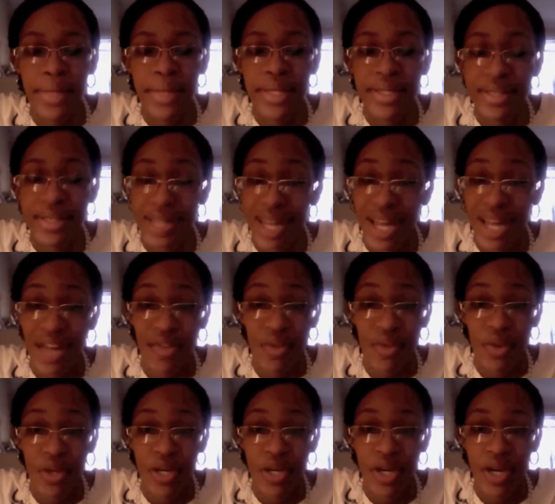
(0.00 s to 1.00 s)
It's a lot of
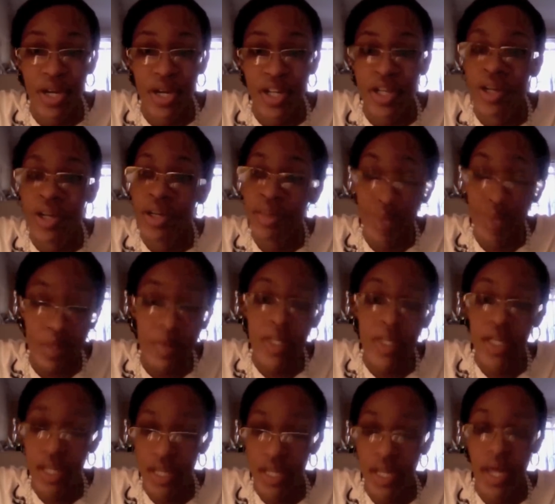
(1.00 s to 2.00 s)
water. You're going to be
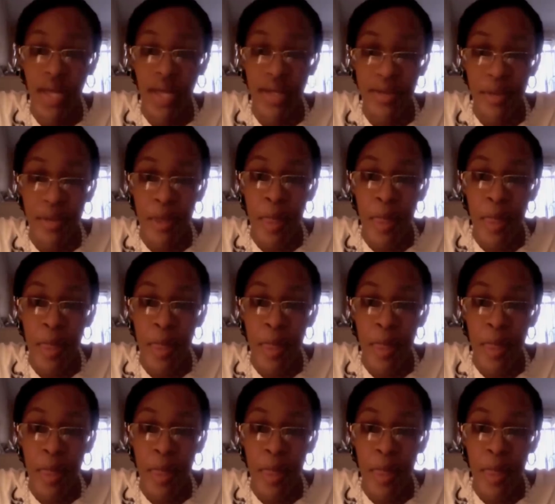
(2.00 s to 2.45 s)
peeing a lot.